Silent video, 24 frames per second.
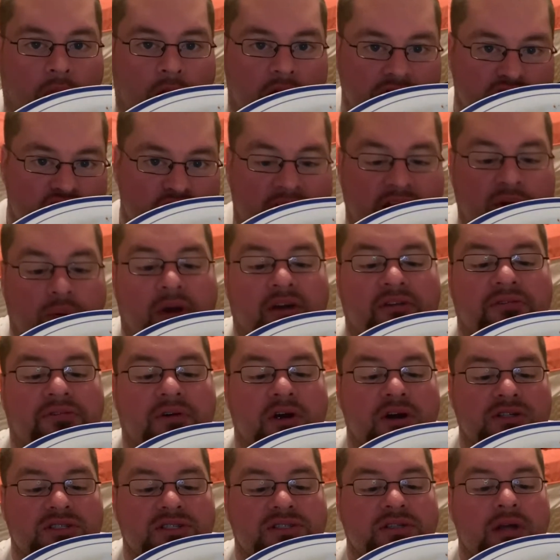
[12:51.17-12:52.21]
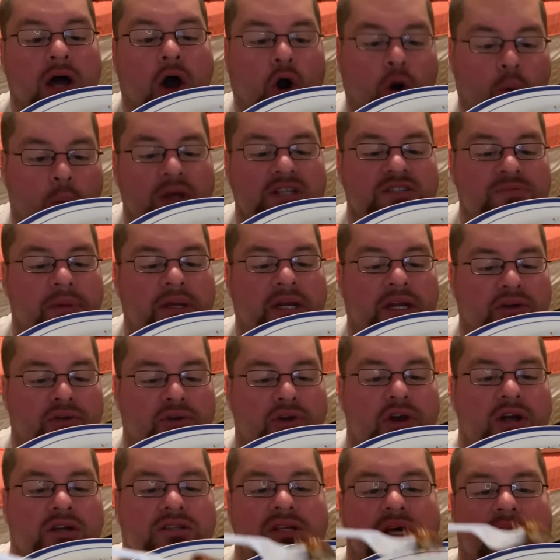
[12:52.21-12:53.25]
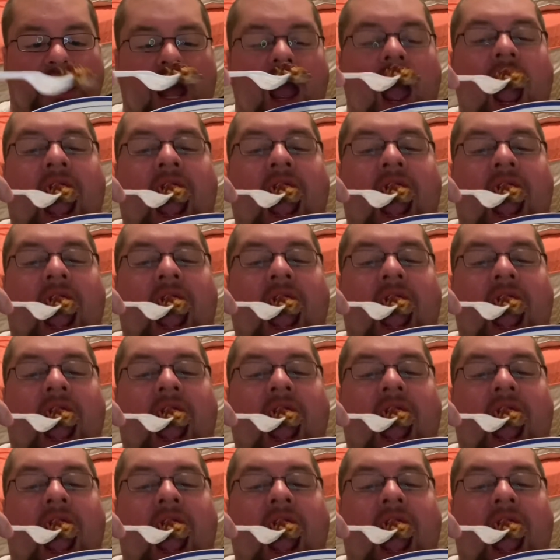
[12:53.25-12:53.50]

January 1st. Always been in New York today.